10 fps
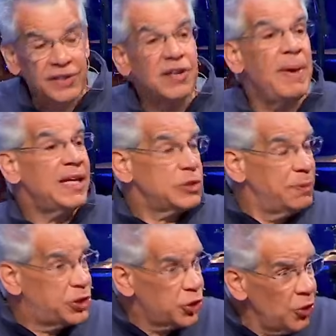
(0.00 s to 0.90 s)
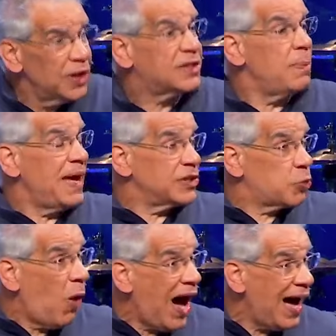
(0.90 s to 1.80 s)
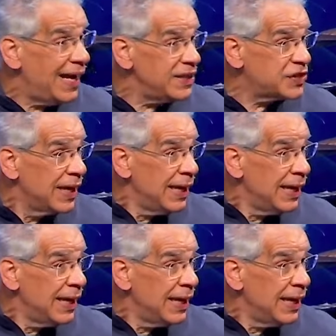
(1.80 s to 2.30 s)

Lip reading: to make us mature, to make us wise.